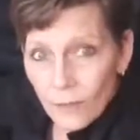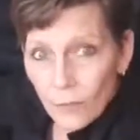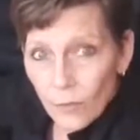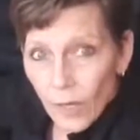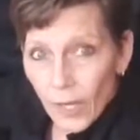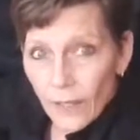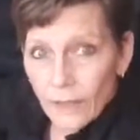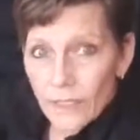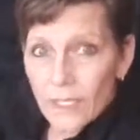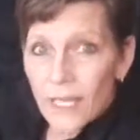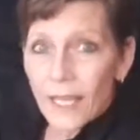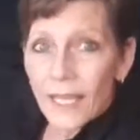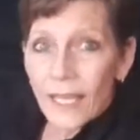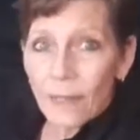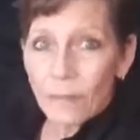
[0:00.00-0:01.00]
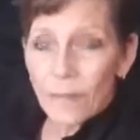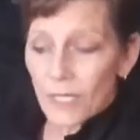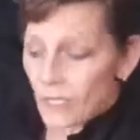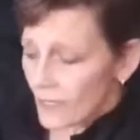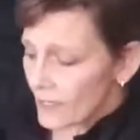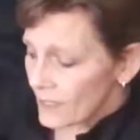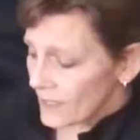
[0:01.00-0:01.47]
wax and
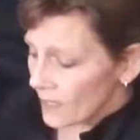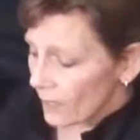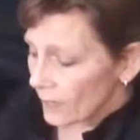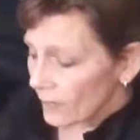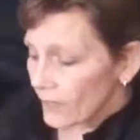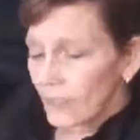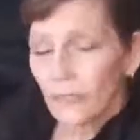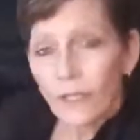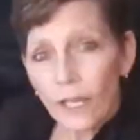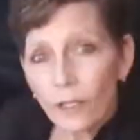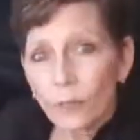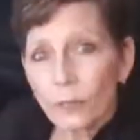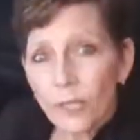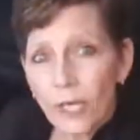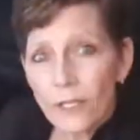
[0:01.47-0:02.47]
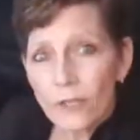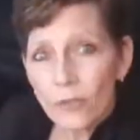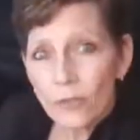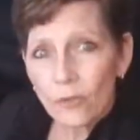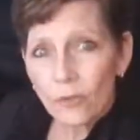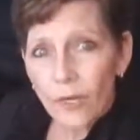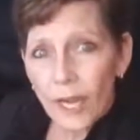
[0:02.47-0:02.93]
mixing some of the letterpress
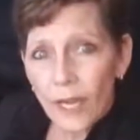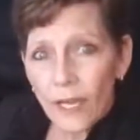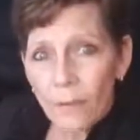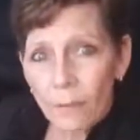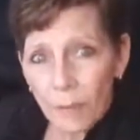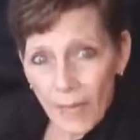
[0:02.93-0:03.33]
gray